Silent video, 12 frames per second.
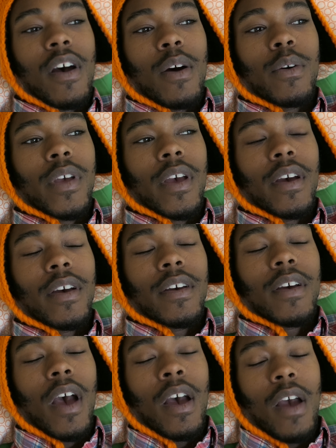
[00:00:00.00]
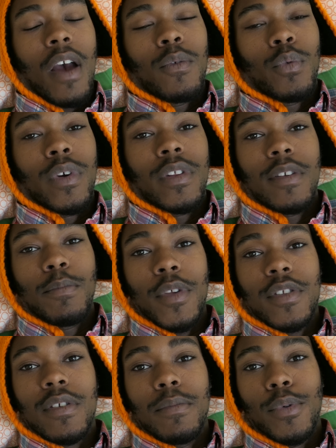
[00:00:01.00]
okay, I, I really
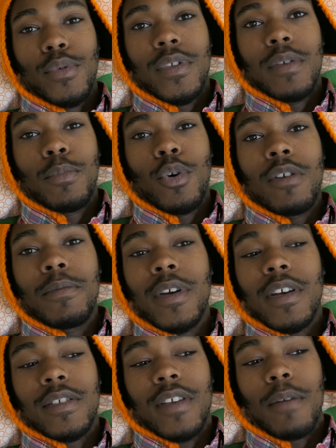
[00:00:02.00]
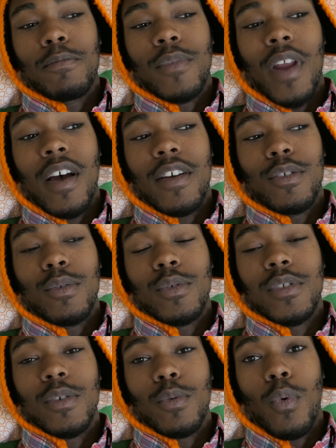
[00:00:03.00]
miss the boosted board because I'm not
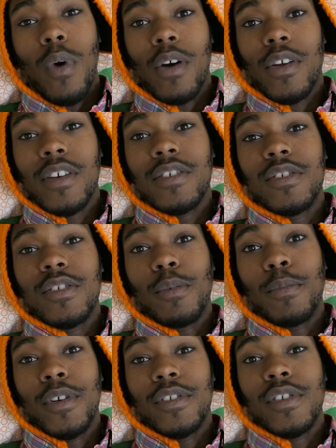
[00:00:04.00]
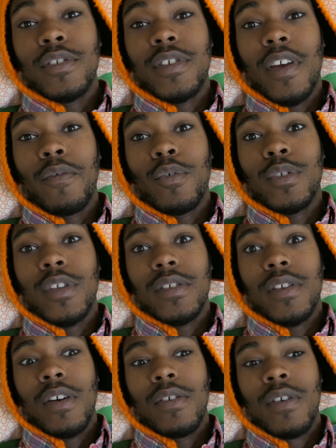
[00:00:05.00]
used to walking so much in San
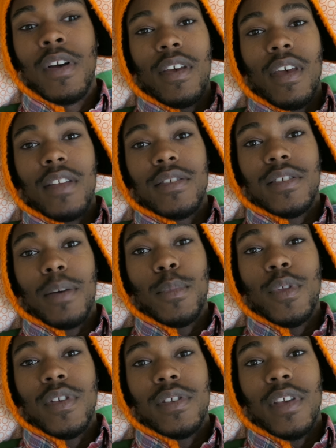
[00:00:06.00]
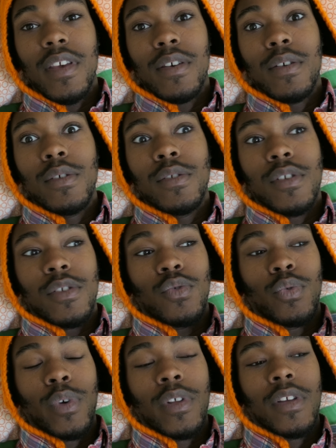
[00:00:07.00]
Francisco. And some of these hills is
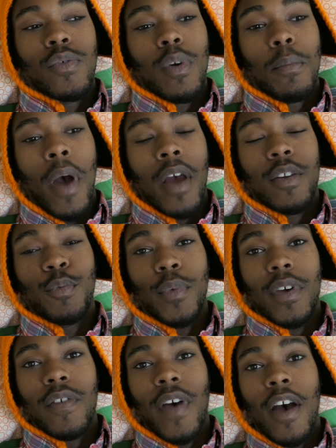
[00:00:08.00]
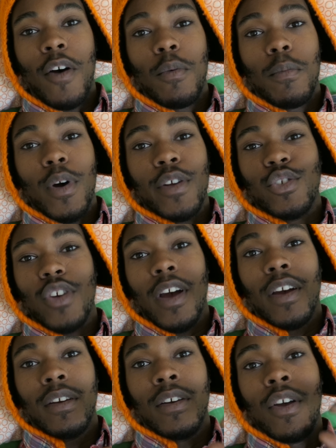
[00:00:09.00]
really reminding me of how much
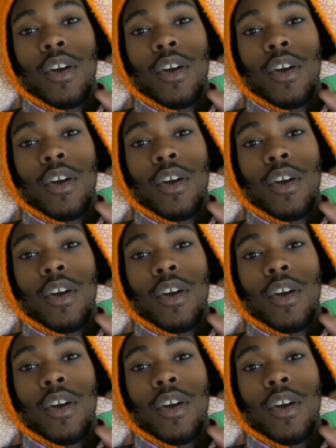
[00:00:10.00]
I